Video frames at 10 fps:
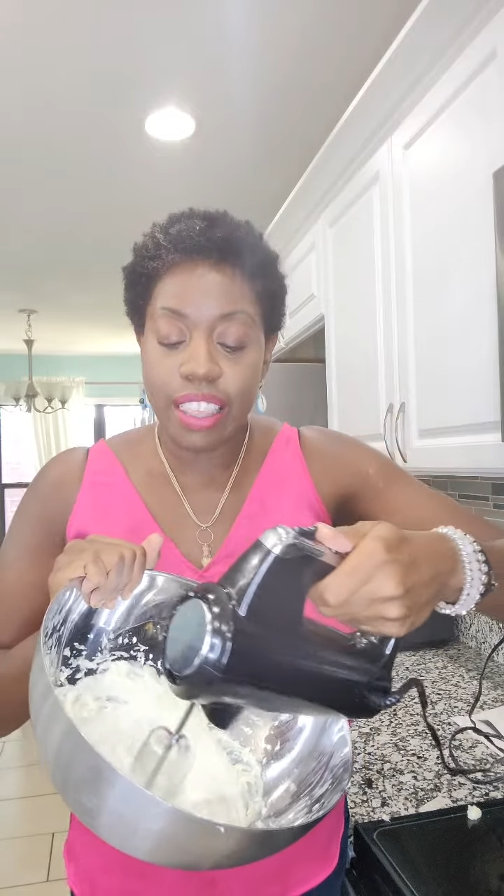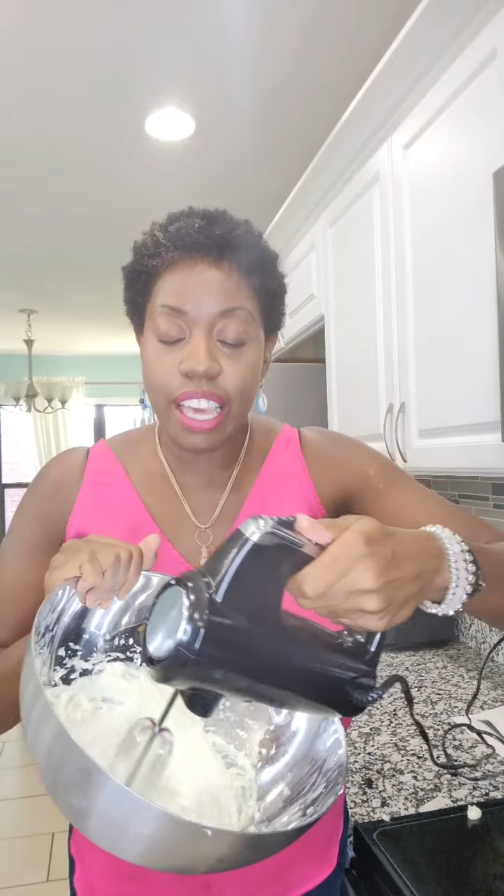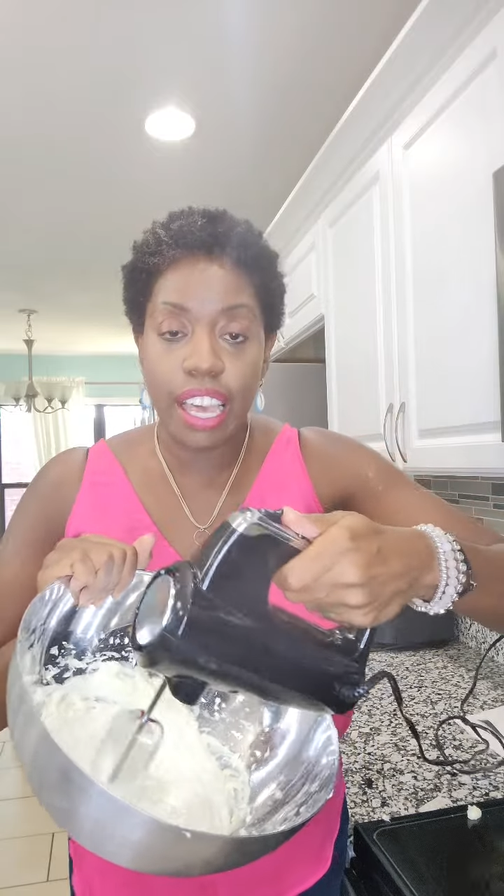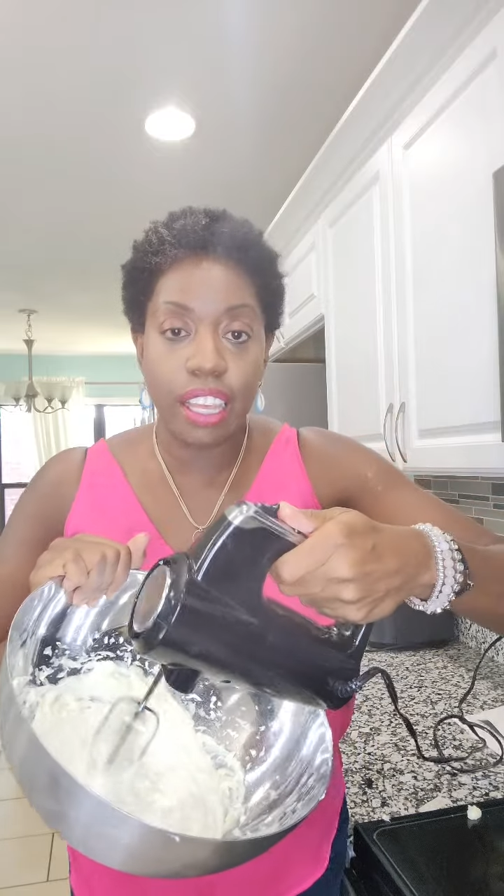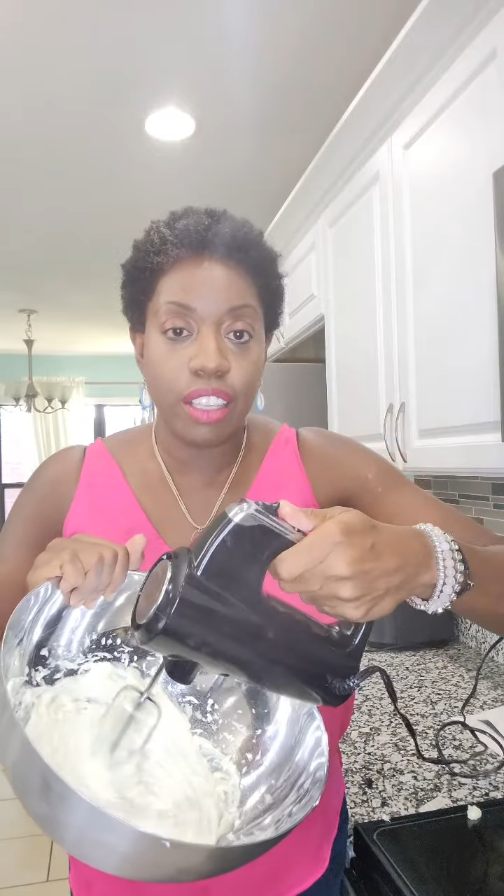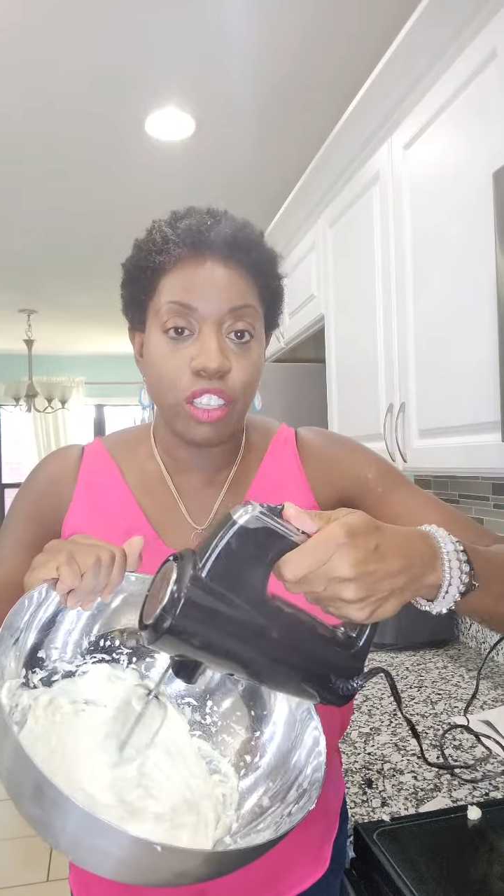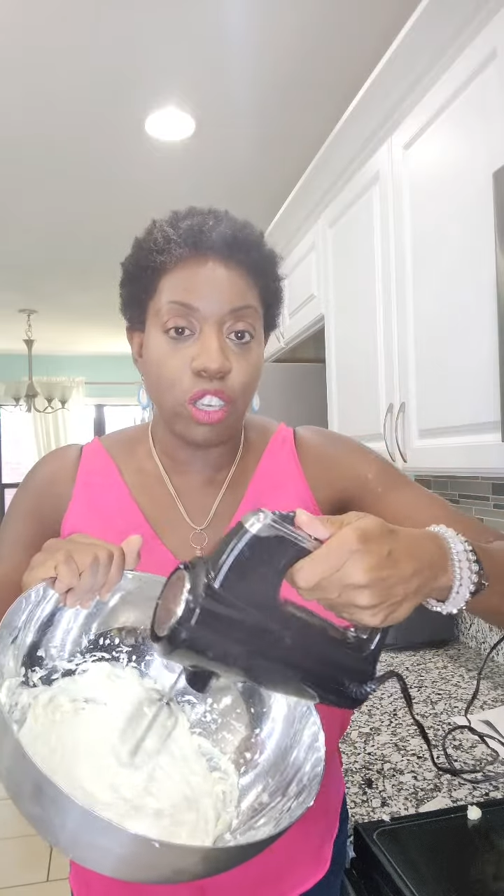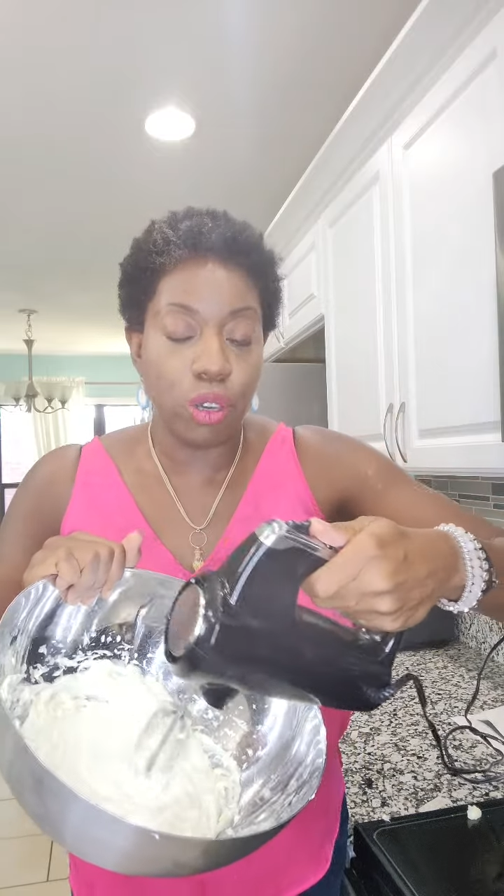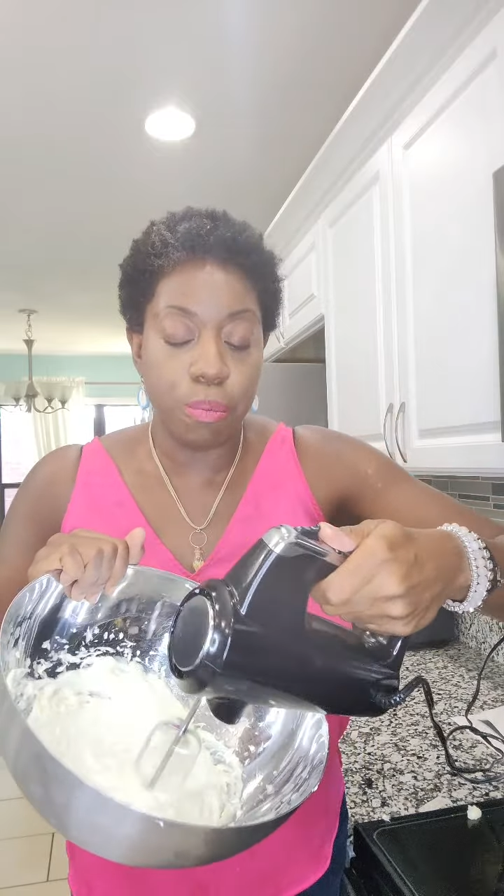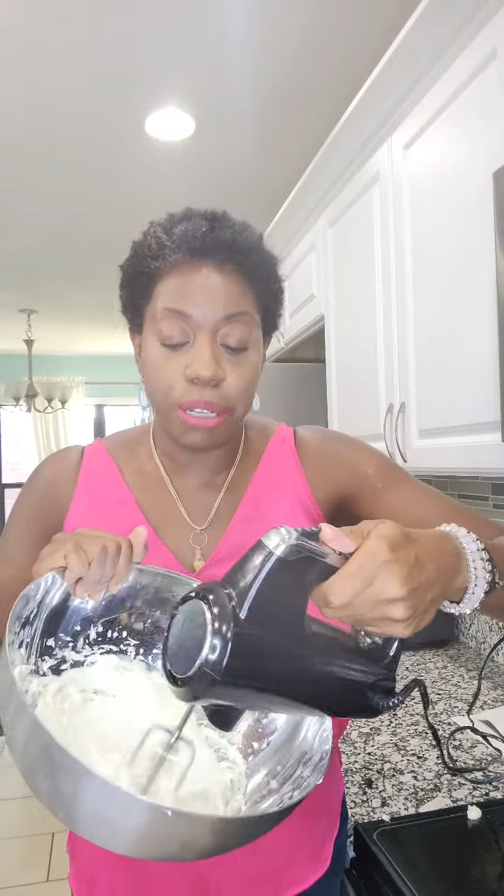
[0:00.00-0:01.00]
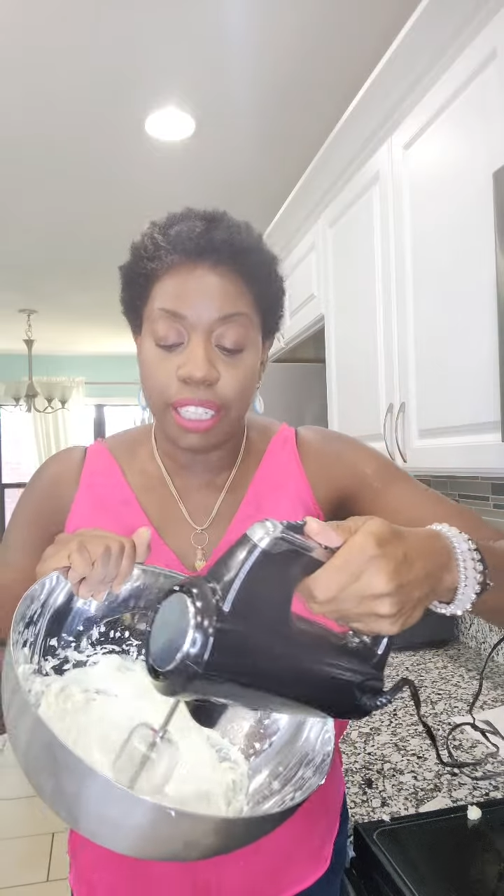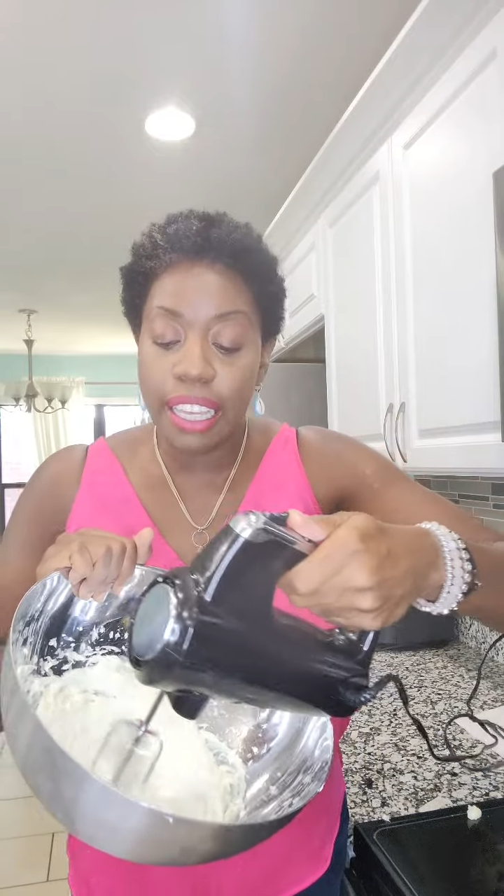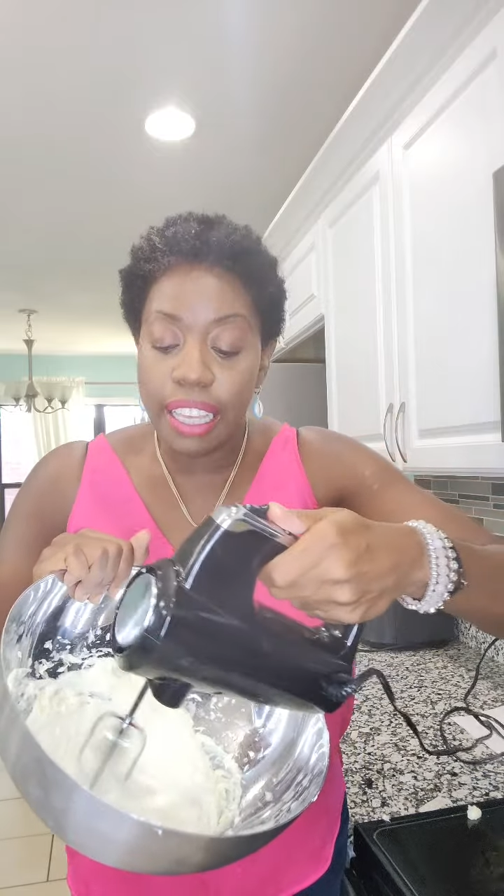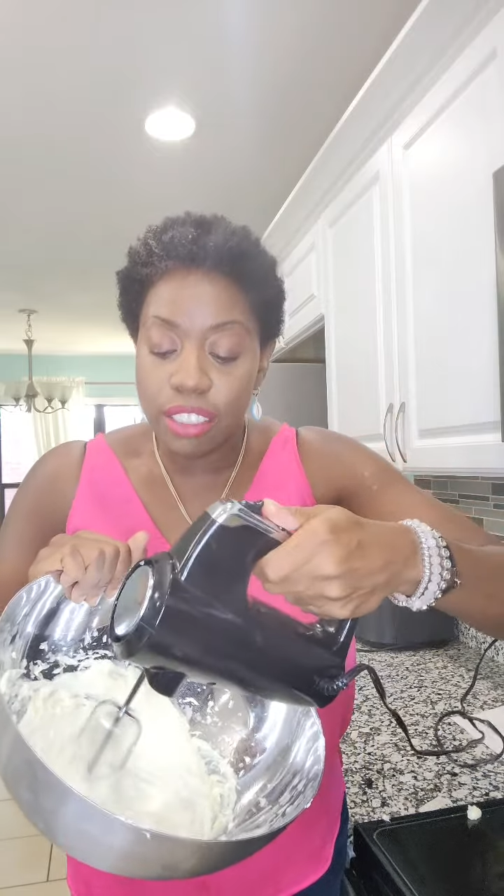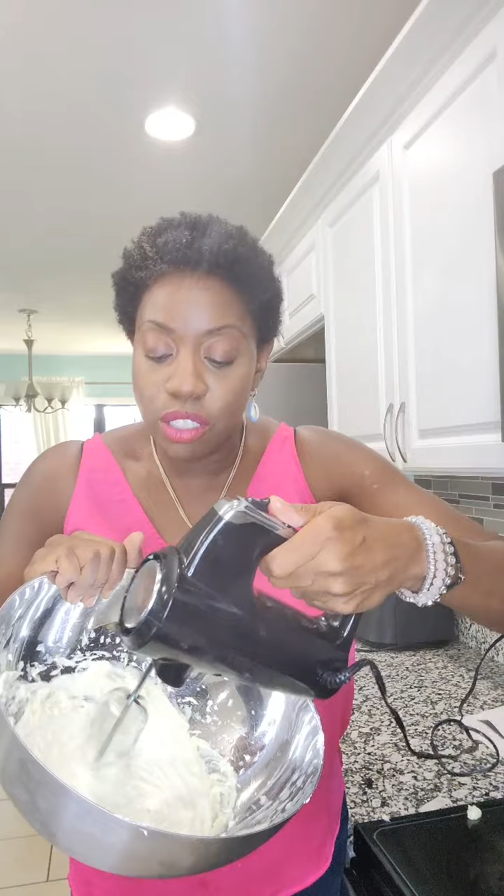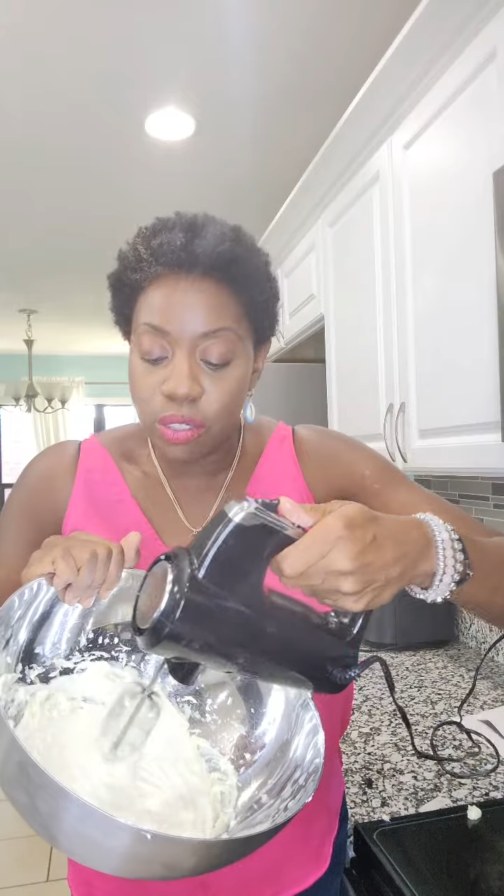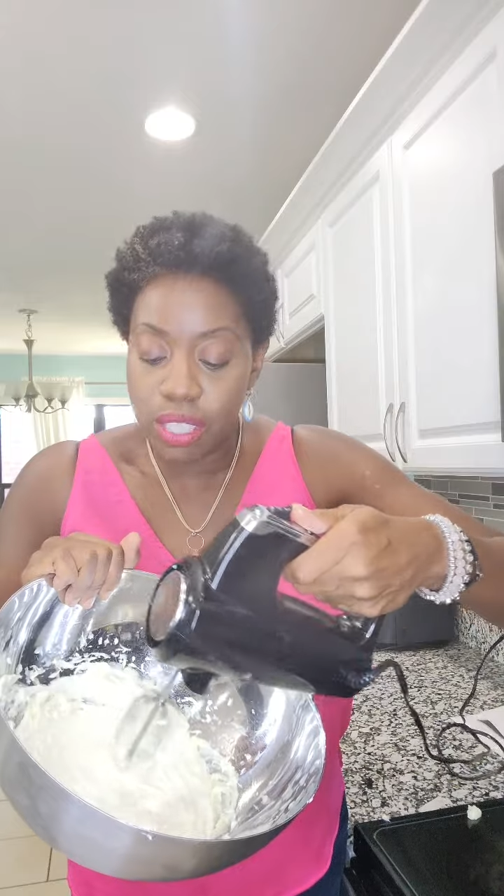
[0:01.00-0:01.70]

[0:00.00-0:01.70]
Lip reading: that you put into